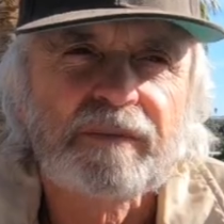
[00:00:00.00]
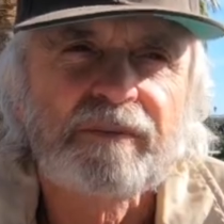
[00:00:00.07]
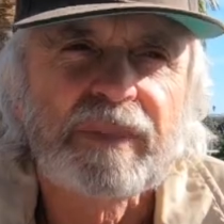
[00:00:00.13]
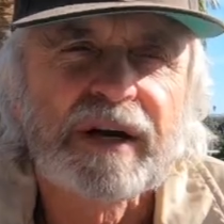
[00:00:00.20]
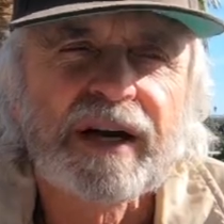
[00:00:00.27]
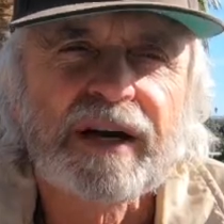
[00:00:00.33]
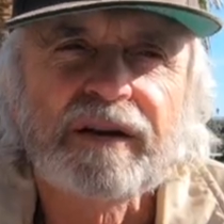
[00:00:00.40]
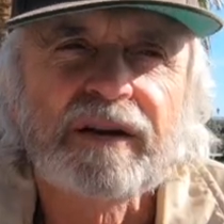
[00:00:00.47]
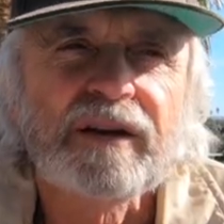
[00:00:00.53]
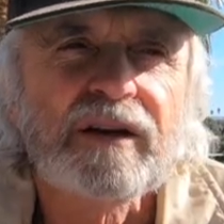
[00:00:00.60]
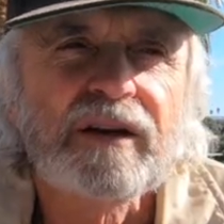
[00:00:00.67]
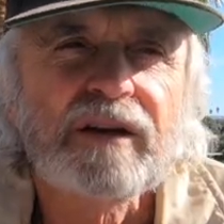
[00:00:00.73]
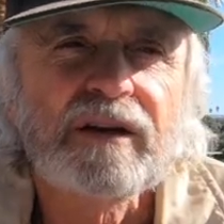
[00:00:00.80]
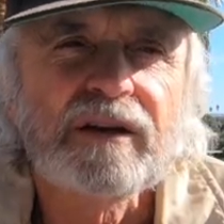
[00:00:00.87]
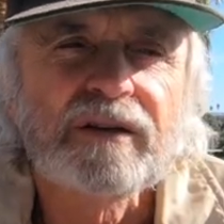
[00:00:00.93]
part of
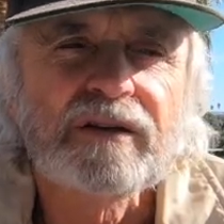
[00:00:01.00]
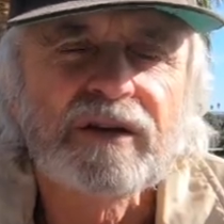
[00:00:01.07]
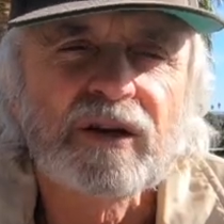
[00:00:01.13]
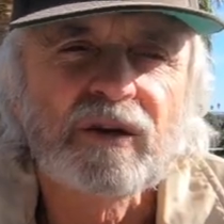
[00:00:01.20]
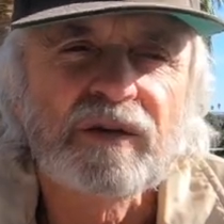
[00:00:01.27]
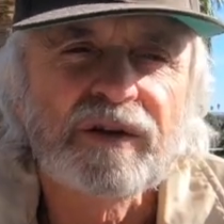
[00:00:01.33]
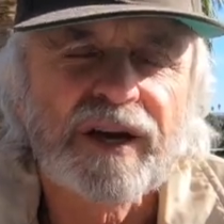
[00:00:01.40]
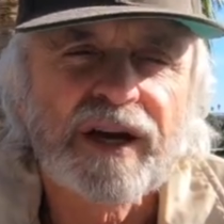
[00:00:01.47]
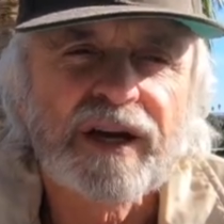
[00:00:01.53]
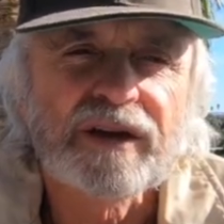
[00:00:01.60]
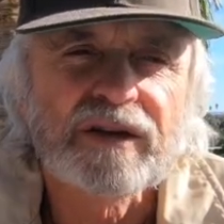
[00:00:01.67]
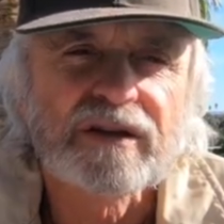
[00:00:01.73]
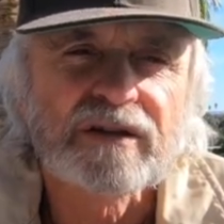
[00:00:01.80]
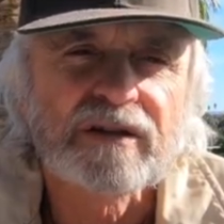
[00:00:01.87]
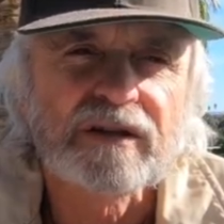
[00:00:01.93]
the deal with that
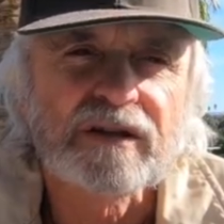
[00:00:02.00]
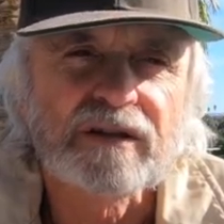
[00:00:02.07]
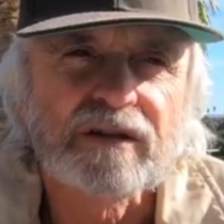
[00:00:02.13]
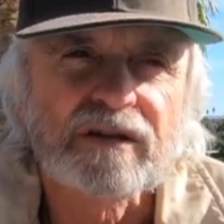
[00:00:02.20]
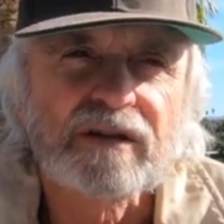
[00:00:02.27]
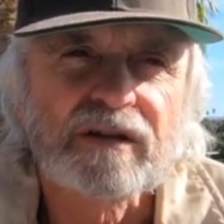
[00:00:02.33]
is that